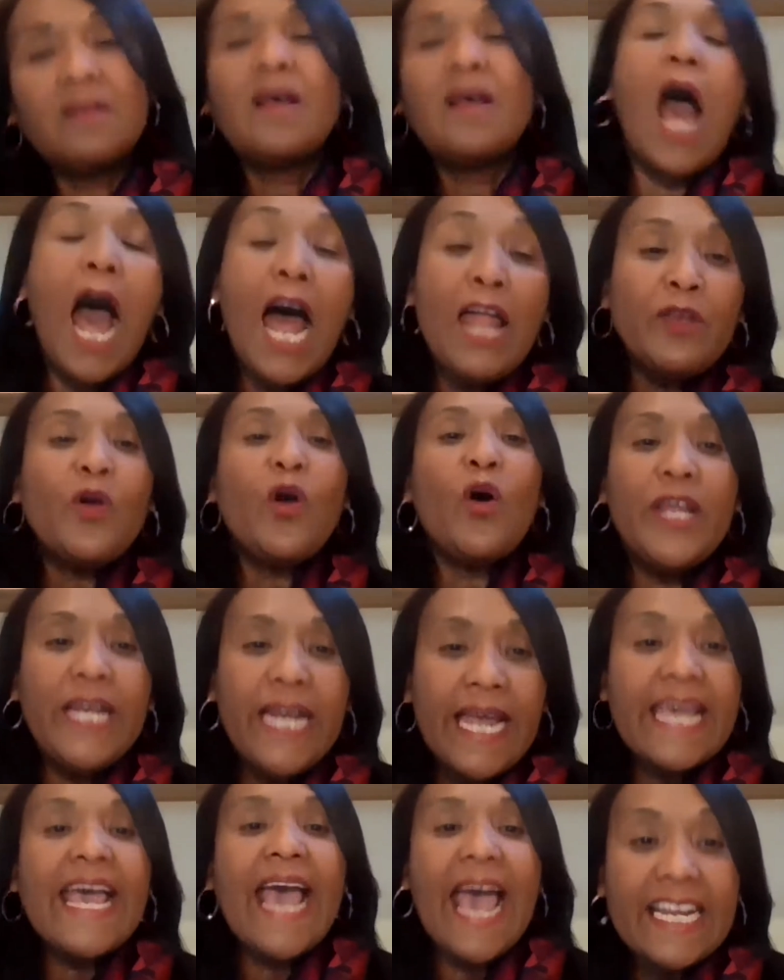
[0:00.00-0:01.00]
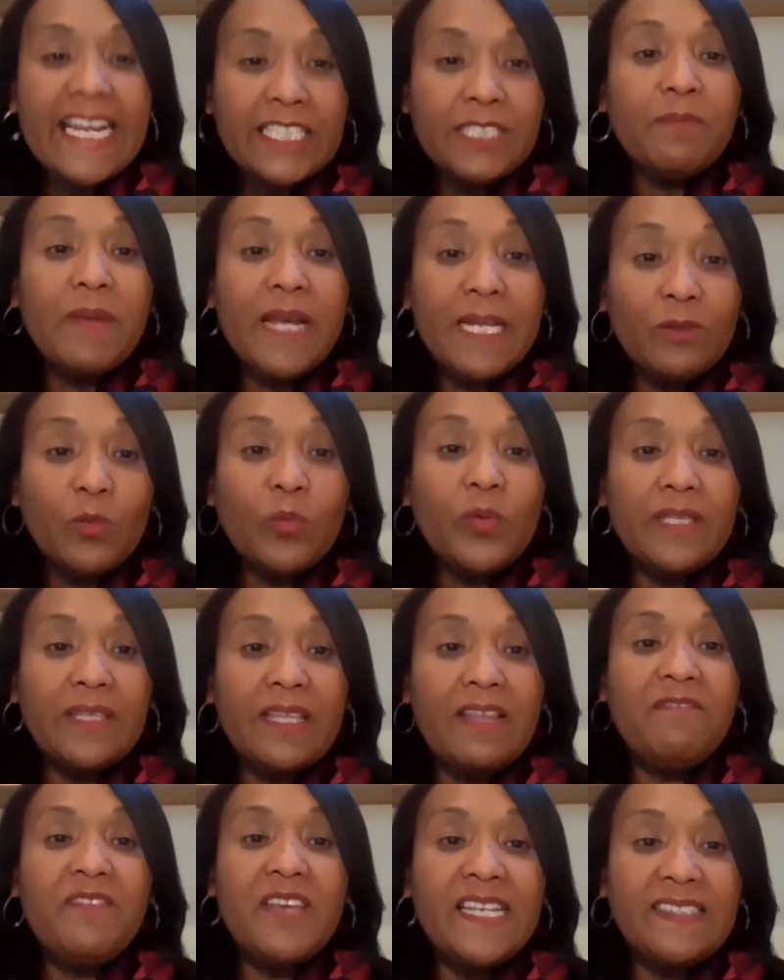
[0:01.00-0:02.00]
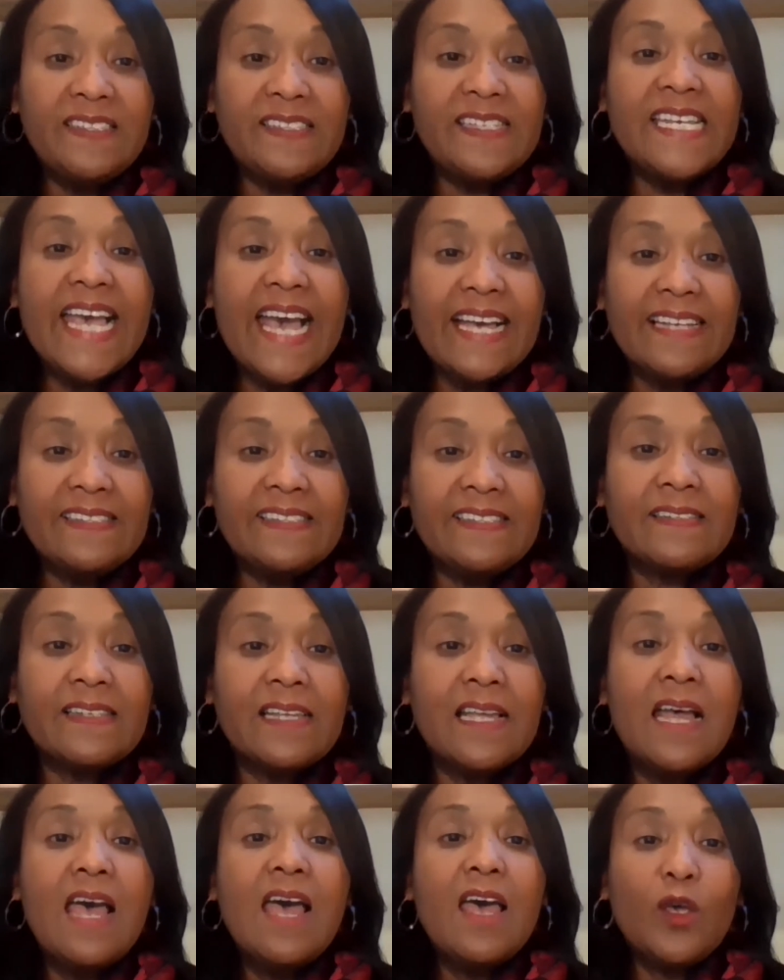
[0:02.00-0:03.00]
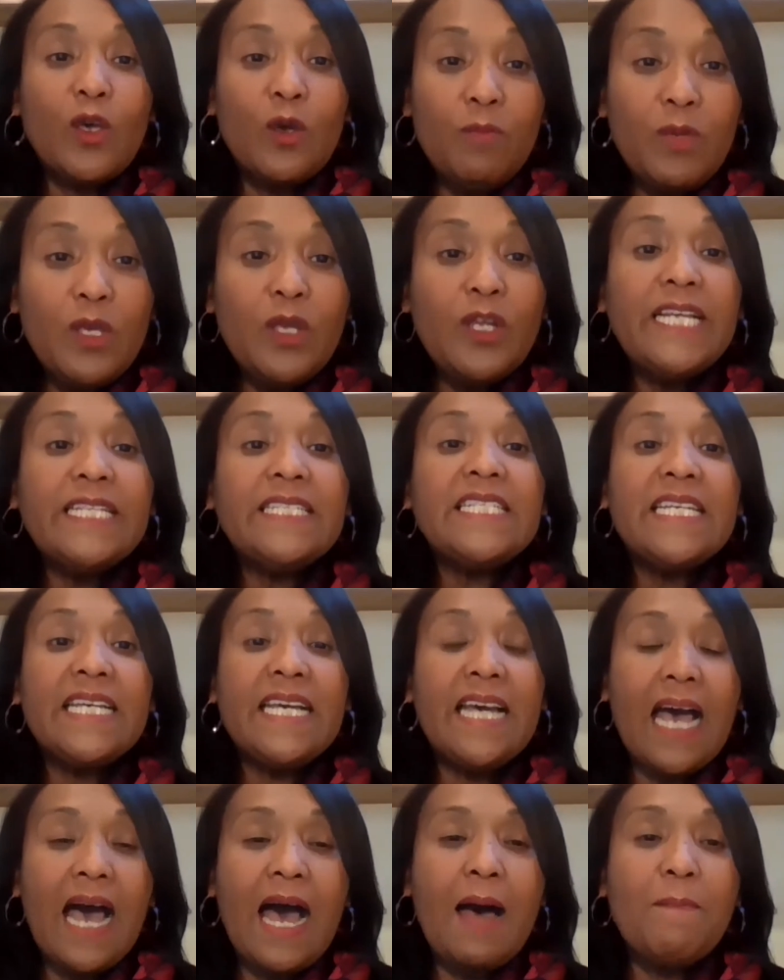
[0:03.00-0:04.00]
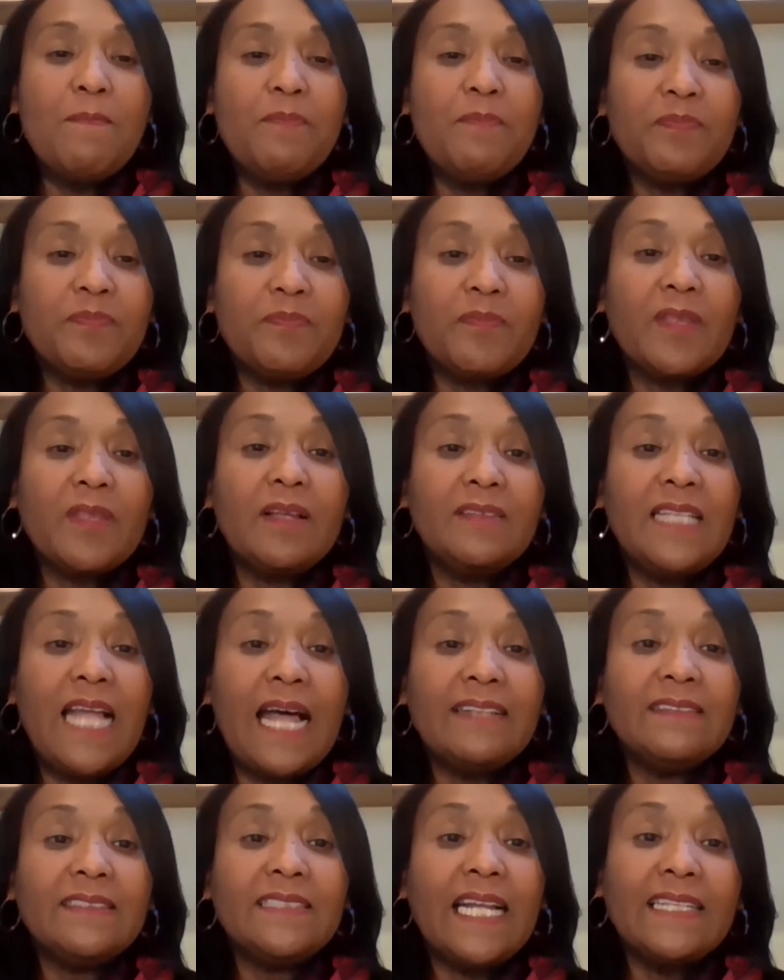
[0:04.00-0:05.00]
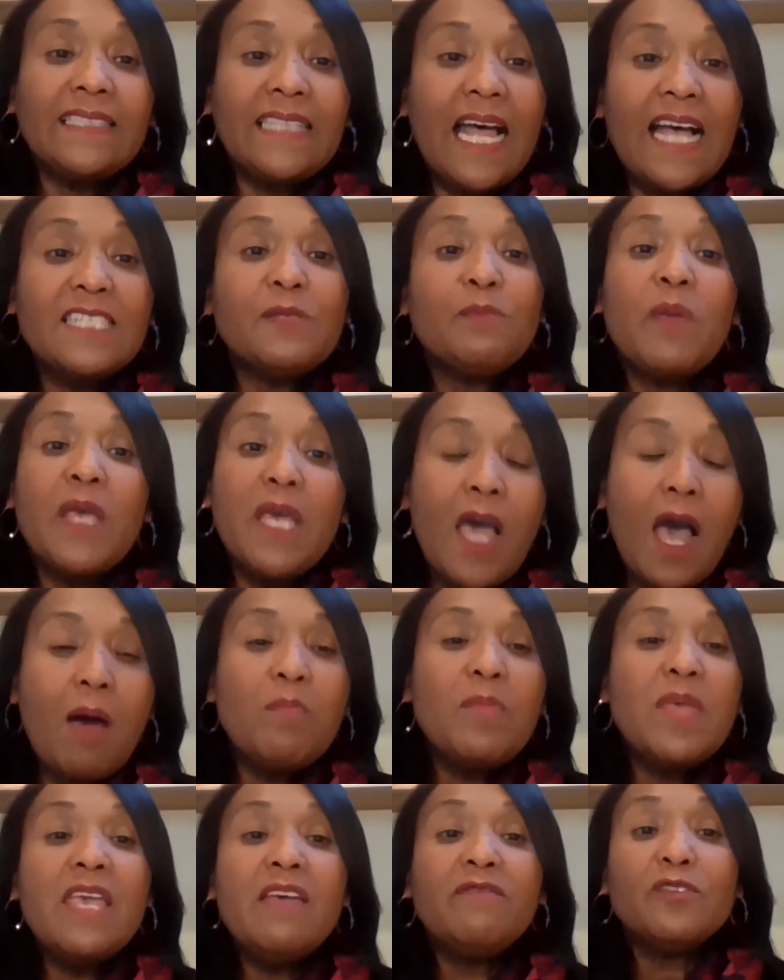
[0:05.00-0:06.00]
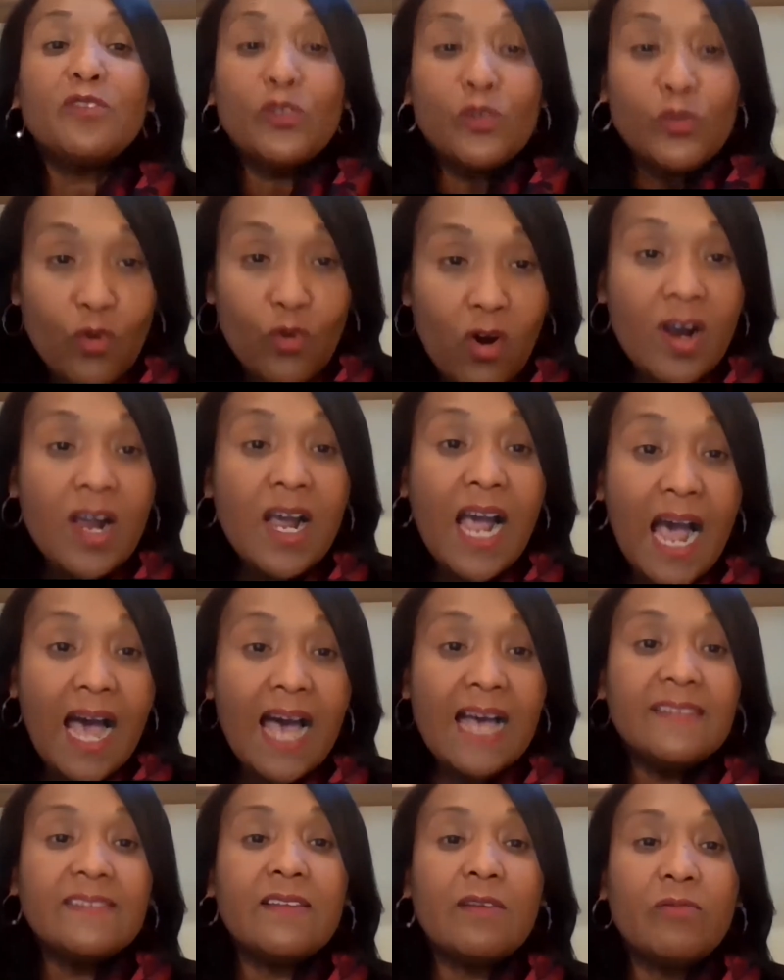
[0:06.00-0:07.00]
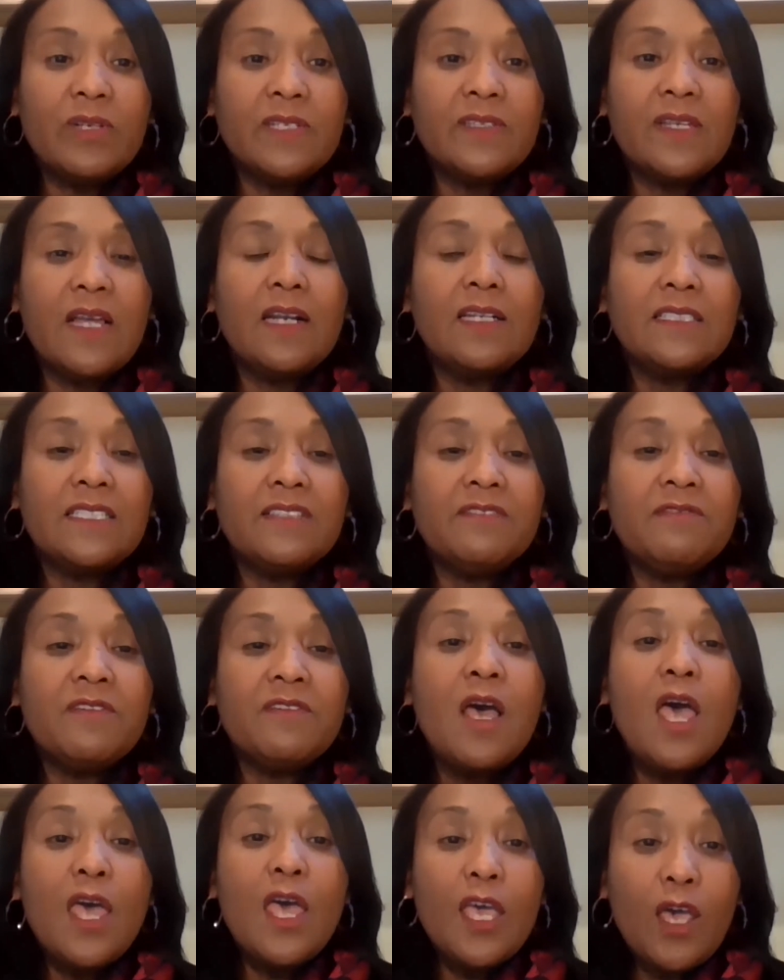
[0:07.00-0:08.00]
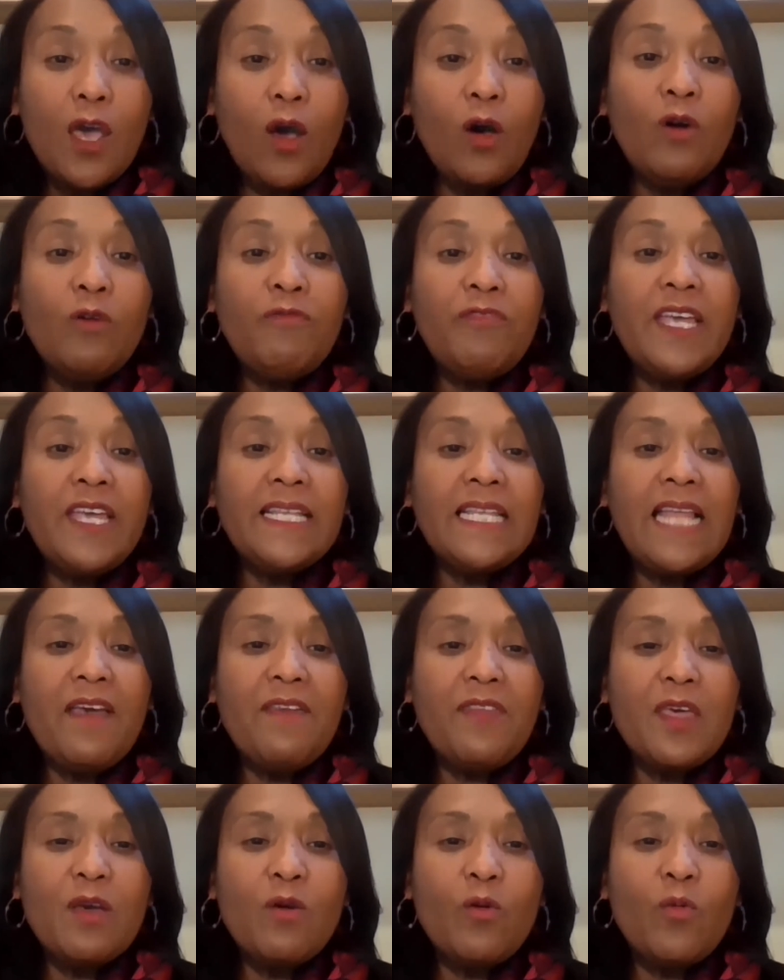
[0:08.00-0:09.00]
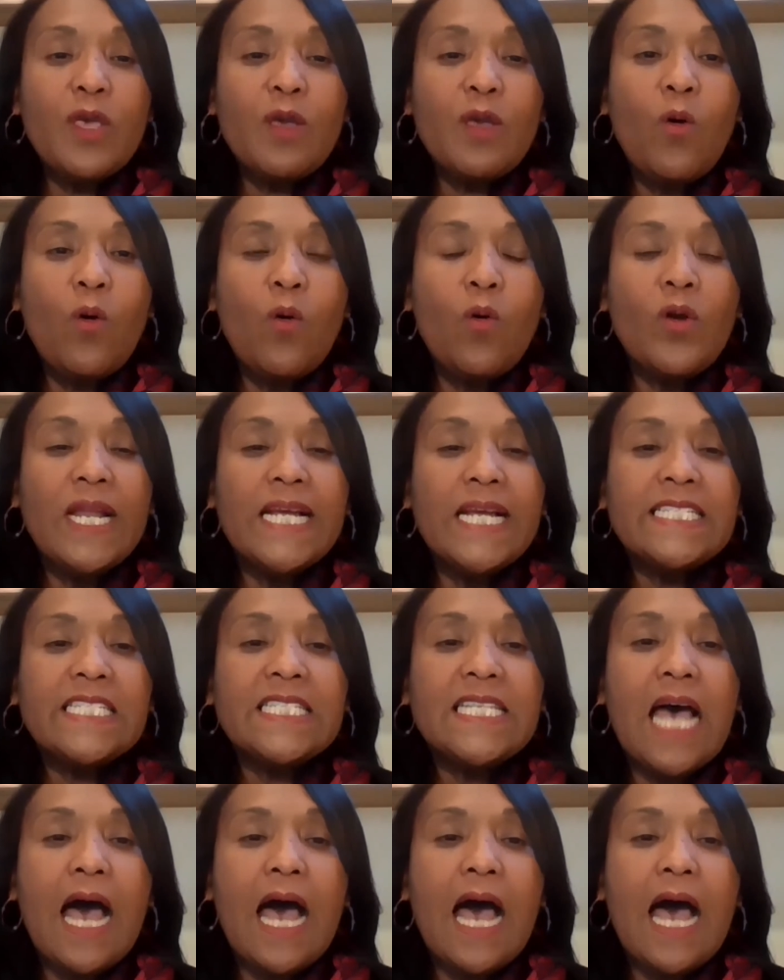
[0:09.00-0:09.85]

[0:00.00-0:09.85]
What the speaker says: ongoing engagement with the VCS community that has become even stronger as a result of COVID. I think we call it